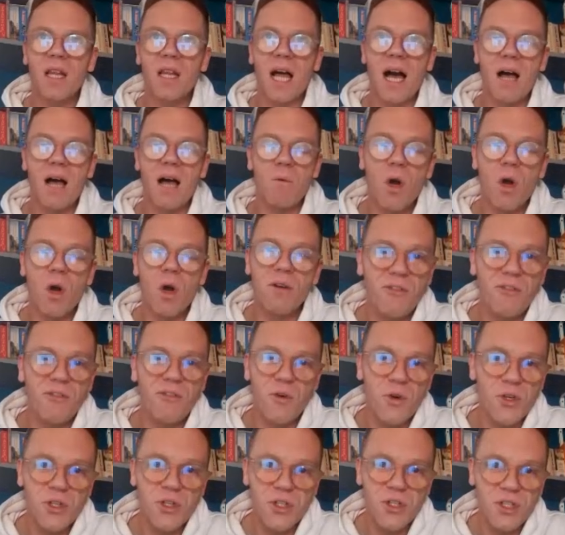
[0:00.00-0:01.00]
a
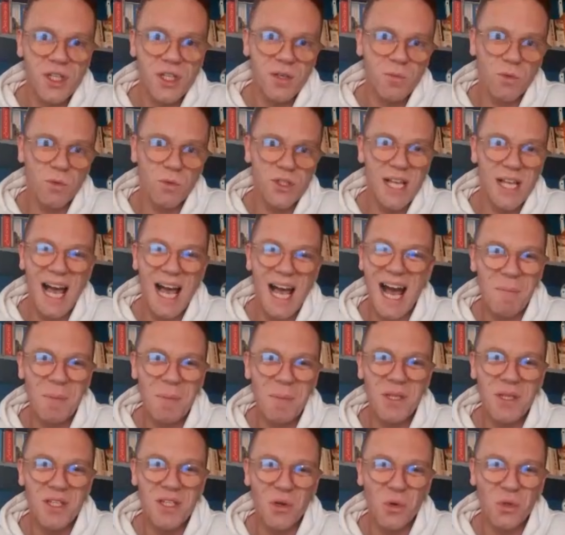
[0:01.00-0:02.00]
workforce that was
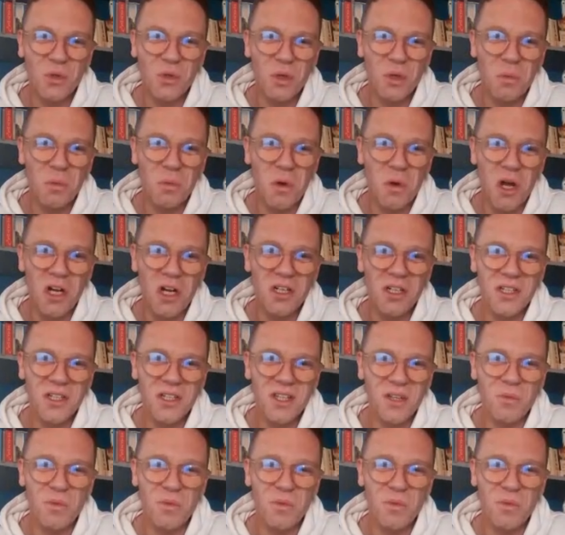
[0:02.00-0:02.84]
happy to go to work,